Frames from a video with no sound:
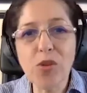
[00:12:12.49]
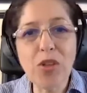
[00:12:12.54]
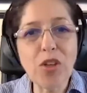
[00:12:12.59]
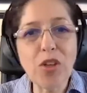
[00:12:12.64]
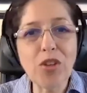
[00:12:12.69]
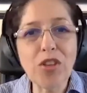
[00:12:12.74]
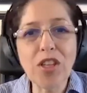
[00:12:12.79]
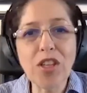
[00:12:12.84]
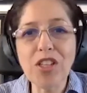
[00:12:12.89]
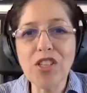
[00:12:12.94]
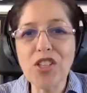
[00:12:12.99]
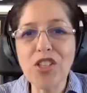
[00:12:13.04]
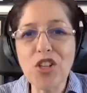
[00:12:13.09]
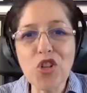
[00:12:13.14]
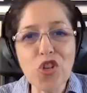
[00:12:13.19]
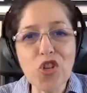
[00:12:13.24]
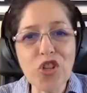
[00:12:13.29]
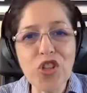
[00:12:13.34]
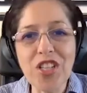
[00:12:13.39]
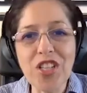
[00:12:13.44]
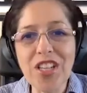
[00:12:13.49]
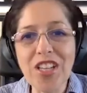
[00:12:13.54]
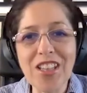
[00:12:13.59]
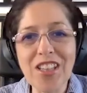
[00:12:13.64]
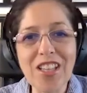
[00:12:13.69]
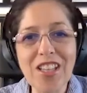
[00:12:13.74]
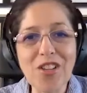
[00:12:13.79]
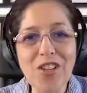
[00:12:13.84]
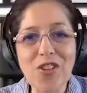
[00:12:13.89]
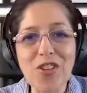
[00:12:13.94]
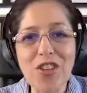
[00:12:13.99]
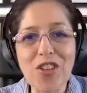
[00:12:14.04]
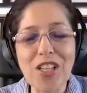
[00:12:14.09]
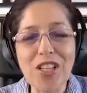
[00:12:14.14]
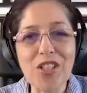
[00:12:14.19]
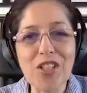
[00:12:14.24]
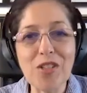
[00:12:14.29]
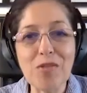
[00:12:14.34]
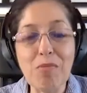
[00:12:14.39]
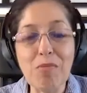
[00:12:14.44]
that you think is interesting, that you think
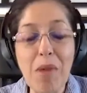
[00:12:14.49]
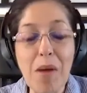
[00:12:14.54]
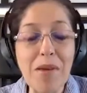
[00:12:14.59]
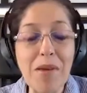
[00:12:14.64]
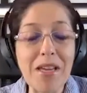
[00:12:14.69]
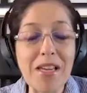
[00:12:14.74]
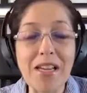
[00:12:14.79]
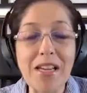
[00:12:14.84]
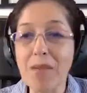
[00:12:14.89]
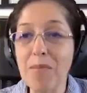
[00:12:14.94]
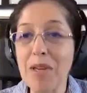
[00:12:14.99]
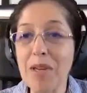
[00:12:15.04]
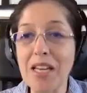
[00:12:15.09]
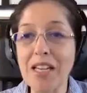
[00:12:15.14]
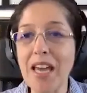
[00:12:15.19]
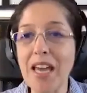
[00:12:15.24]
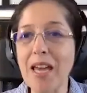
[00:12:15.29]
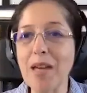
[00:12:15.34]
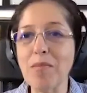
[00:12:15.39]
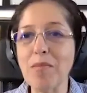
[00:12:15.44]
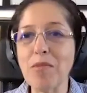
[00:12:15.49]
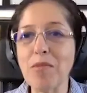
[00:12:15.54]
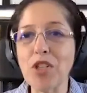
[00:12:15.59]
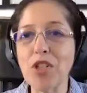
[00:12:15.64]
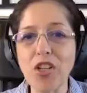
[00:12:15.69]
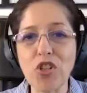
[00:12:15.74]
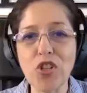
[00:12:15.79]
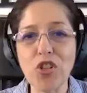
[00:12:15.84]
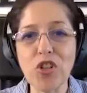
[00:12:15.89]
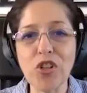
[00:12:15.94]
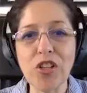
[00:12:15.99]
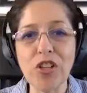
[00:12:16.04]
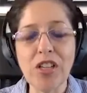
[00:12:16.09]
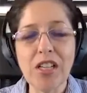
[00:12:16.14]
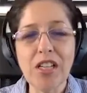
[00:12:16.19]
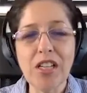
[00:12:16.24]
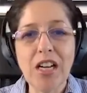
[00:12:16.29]
is maybe going to be a game changer